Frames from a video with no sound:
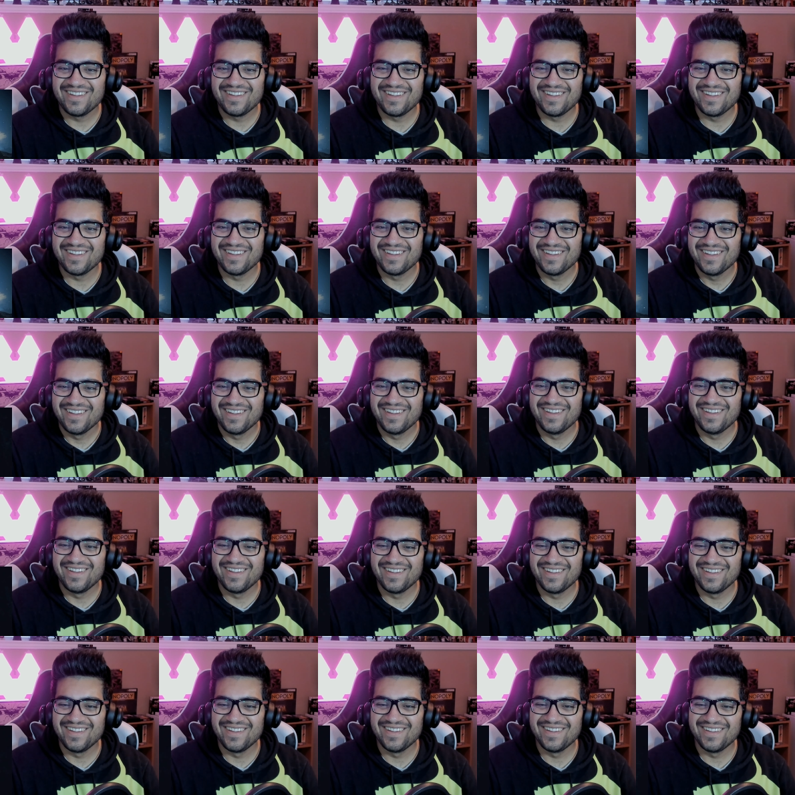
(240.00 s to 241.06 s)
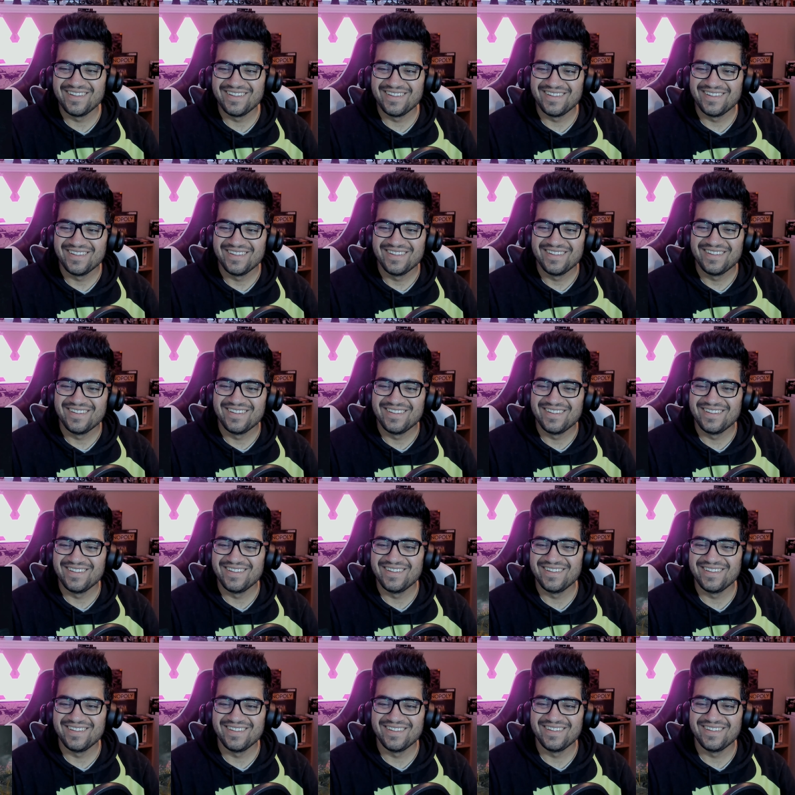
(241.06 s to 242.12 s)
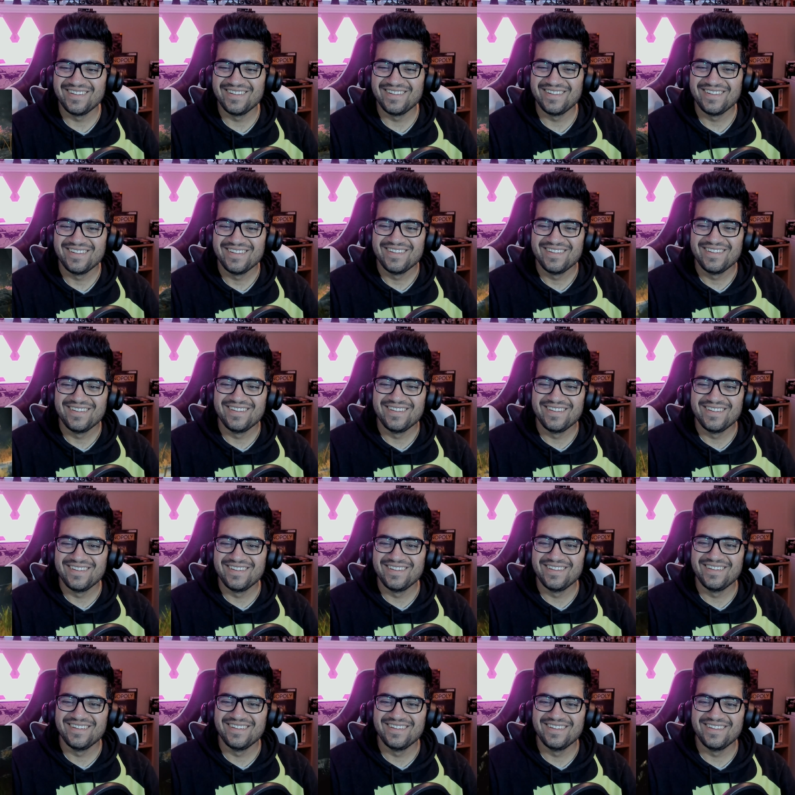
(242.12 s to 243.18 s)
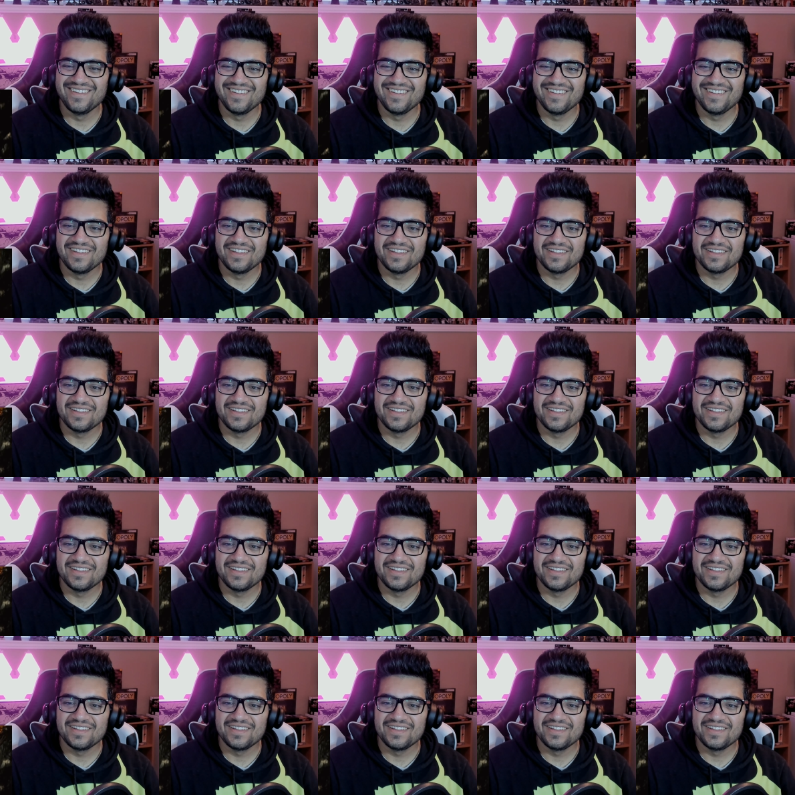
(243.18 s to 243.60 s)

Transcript: (silence)